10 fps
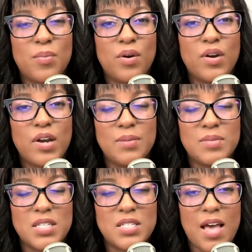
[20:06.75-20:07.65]

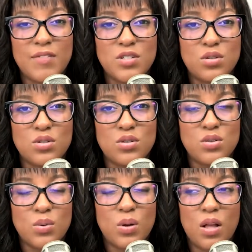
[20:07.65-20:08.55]
programs in the Savvy Social
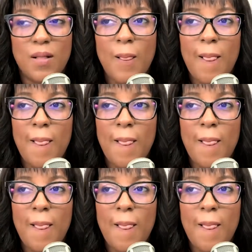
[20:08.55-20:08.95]
School